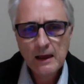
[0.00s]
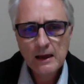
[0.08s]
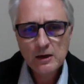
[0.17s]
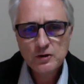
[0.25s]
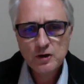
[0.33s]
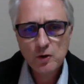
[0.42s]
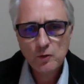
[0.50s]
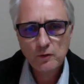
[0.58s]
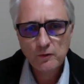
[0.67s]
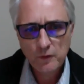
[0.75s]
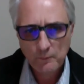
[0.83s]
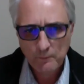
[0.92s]
So
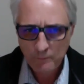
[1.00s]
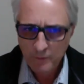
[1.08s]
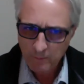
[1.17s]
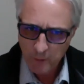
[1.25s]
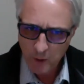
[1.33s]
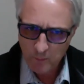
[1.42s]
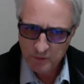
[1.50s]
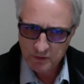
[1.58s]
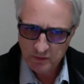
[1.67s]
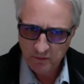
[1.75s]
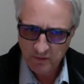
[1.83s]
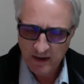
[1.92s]
the
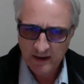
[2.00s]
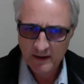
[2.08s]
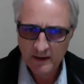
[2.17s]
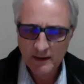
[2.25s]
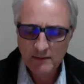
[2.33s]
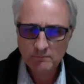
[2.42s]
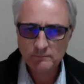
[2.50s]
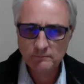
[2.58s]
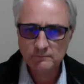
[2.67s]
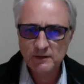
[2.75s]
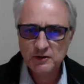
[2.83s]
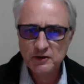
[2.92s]
purpose of A
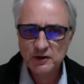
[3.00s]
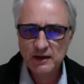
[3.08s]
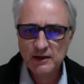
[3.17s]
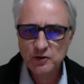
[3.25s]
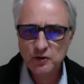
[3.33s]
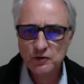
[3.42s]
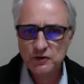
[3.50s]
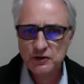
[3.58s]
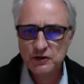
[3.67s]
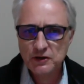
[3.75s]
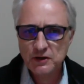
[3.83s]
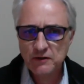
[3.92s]
is to get you to
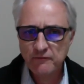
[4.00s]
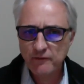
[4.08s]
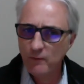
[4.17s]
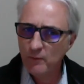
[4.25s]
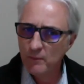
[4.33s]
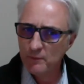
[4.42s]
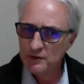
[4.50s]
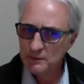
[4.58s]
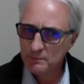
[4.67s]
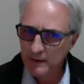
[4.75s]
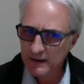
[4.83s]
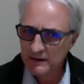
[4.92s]
see, from the
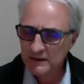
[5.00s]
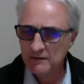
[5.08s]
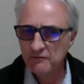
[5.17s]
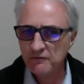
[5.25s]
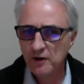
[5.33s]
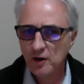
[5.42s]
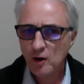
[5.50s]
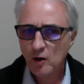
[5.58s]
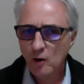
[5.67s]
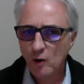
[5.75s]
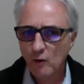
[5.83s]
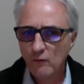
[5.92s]
perspective
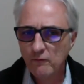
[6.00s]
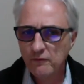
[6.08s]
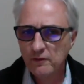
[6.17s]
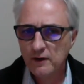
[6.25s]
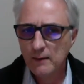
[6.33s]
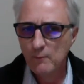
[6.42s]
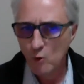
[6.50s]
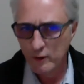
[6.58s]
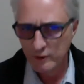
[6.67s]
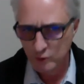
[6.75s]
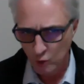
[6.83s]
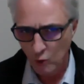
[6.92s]
of a
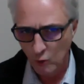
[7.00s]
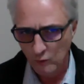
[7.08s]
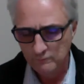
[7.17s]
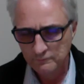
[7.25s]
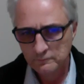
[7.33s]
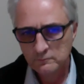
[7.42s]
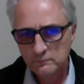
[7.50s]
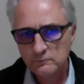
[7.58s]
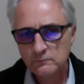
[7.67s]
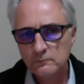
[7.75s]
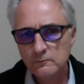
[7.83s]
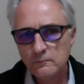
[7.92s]
mortgagor,
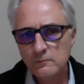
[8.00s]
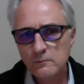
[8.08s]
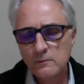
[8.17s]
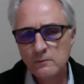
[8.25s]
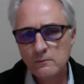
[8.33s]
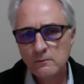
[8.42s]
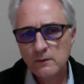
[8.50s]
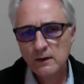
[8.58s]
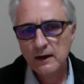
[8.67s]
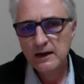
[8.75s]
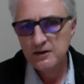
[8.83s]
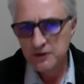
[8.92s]

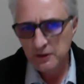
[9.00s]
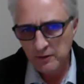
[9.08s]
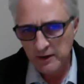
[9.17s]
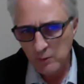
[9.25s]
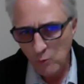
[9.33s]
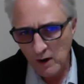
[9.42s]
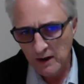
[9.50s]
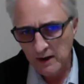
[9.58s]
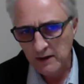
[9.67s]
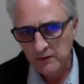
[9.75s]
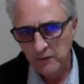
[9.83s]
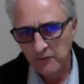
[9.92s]
is there any
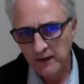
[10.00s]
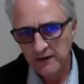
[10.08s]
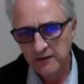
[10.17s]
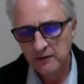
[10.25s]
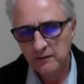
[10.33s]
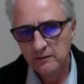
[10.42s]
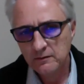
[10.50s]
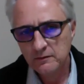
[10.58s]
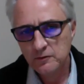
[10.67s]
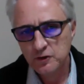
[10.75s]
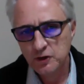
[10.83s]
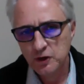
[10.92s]
way that
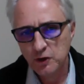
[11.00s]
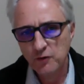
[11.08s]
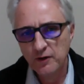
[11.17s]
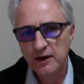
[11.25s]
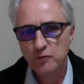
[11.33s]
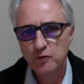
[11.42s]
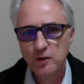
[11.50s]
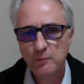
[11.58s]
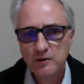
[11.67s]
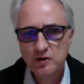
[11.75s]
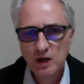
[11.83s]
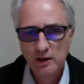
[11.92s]
security interest can
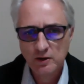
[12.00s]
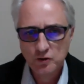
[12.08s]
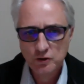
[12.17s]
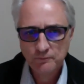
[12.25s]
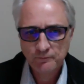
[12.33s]
be challenged?